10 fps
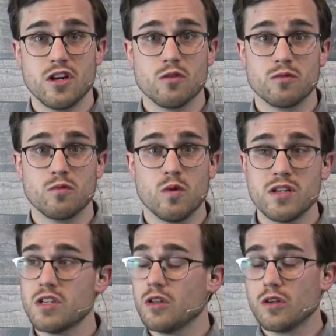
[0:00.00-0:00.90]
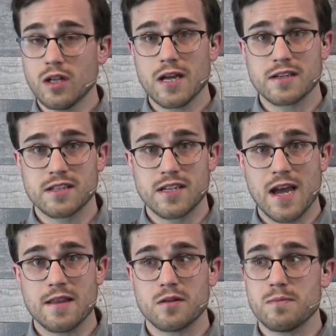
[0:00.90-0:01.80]
You know, what does it look like to
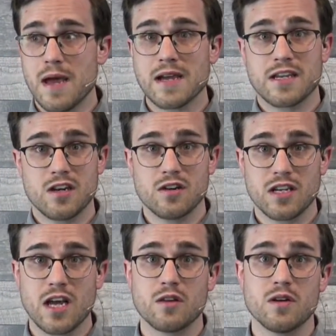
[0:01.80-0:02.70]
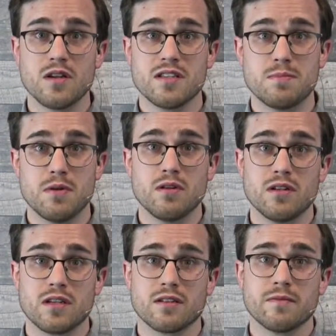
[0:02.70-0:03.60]
gather back here together in this
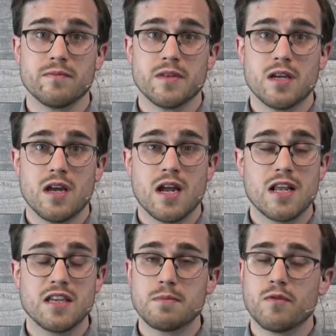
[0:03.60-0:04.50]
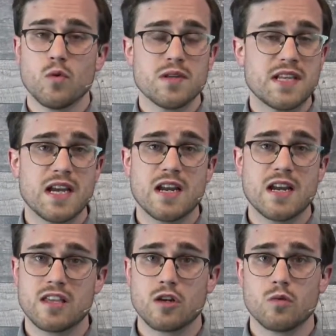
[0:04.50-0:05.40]
building? And I think before we say
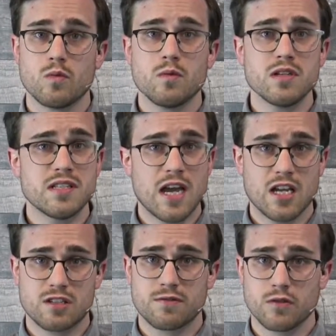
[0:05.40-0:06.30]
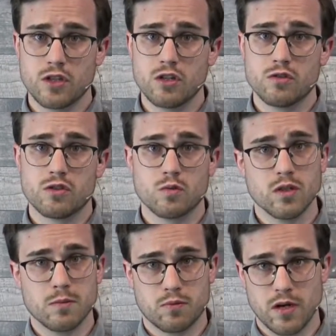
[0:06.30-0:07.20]
anything, we would just ask for you to
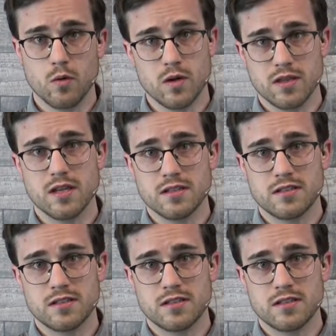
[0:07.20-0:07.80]
really pray with us.